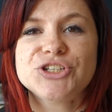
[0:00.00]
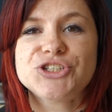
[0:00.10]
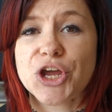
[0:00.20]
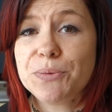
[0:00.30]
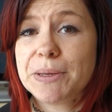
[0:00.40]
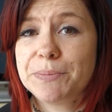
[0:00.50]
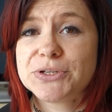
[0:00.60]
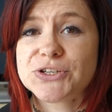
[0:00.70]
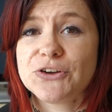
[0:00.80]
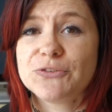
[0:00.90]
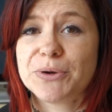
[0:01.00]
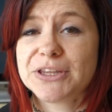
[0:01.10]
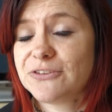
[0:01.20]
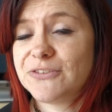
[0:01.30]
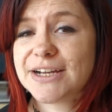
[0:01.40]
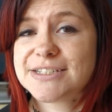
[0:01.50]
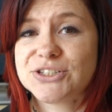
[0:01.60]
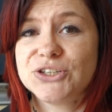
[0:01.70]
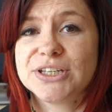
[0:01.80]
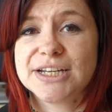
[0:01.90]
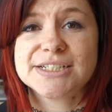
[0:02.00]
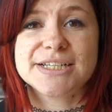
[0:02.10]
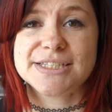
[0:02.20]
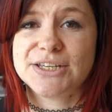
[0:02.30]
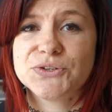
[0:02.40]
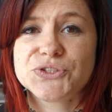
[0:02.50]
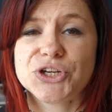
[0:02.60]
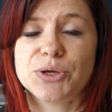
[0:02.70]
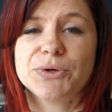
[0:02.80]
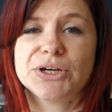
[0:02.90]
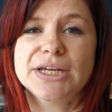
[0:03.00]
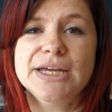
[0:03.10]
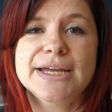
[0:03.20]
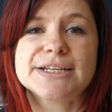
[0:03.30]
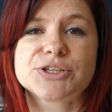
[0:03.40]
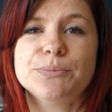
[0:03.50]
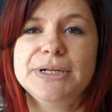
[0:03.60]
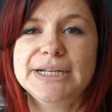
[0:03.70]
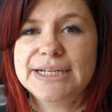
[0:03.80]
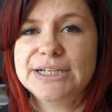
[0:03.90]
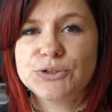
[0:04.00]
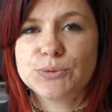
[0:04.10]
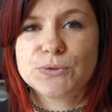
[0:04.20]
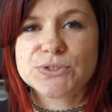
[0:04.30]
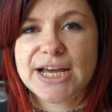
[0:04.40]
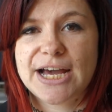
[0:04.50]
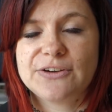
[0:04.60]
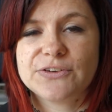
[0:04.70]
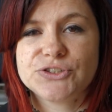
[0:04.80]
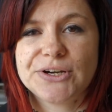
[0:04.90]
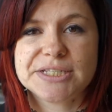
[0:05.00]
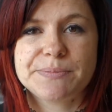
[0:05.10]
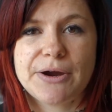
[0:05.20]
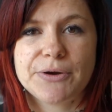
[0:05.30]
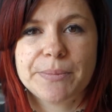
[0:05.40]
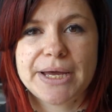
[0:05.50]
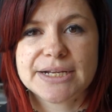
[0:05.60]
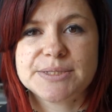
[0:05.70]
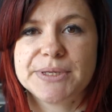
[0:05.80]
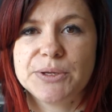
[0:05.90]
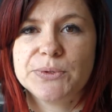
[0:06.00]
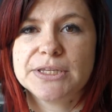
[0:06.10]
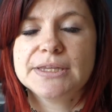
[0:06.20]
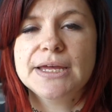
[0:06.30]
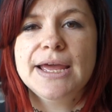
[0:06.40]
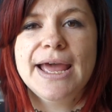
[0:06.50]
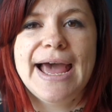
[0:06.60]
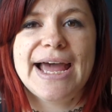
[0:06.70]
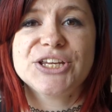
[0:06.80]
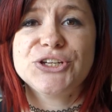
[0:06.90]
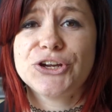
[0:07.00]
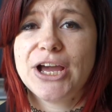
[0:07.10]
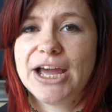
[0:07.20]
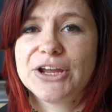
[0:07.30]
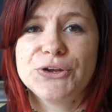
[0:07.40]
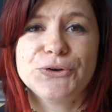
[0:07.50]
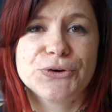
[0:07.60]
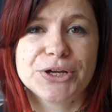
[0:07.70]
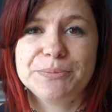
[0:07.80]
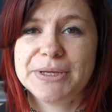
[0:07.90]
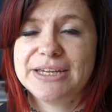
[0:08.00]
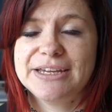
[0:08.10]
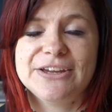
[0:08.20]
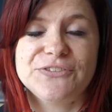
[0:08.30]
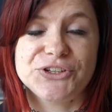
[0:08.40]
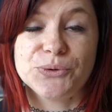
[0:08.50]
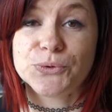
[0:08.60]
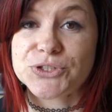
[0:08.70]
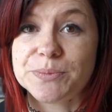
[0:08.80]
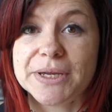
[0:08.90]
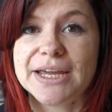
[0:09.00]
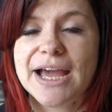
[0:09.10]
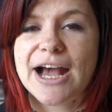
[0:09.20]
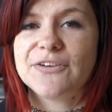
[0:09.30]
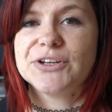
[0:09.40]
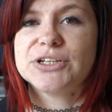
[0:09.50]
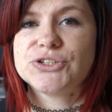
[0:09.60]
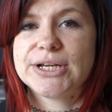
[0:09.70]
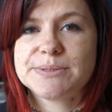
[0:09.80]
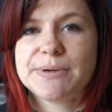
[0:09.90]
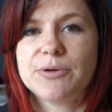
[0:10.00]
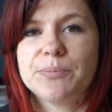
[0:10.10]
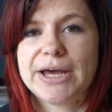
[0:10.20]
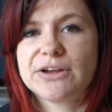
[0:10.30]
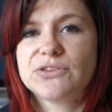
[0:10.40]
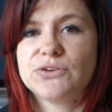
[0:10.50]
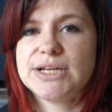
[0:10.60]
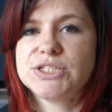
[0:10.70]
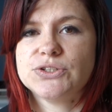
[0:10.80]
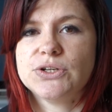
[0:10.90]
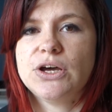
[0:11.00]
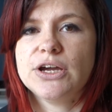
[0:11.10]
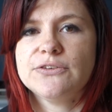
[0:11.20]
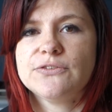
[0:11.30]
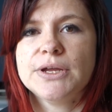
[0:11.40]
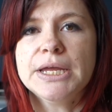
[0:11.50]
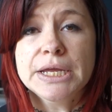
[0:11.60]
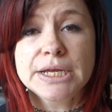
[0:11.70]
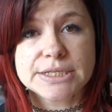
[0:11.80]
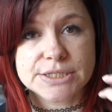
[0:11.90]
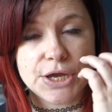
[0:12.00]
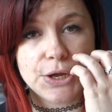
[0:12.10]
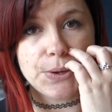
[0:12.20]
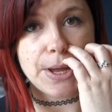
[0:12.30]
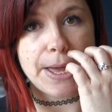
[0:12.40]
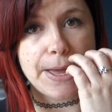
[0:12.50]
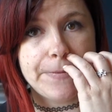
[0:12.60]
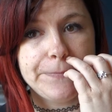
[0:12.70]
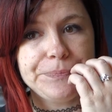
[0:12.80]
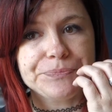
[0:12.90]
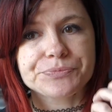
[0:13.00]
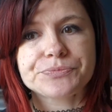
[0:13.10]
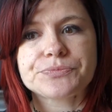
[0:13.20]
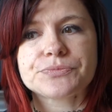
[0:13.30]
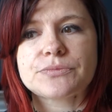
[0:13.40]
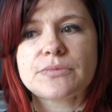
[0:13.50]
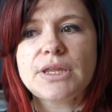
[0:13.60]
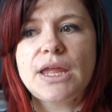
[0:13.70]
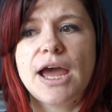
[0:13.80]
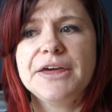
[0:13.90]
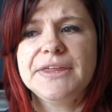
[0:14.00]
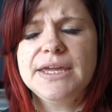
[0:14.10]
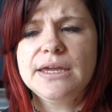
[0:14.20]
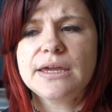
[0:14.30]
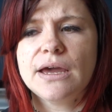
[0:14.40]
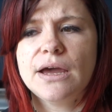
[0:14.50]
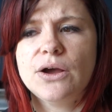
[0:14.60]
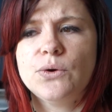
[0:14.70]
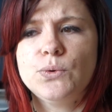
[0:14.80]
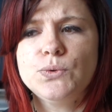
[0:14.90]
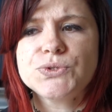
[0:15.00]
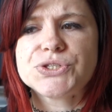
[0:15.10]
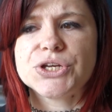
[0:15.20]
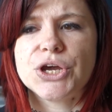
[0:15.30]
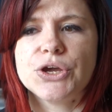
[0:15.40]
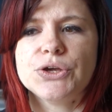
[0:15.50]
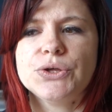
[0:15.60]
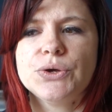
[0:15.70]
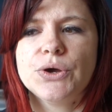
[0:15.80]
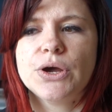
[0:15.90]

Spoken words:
Don't be put off by the fact that you can actually see your stoma. It's completely normal to have a transparent bag to begin with, and you're not going to be, if you don't want to be, having a transparent bag for the rest of your life. So I think also,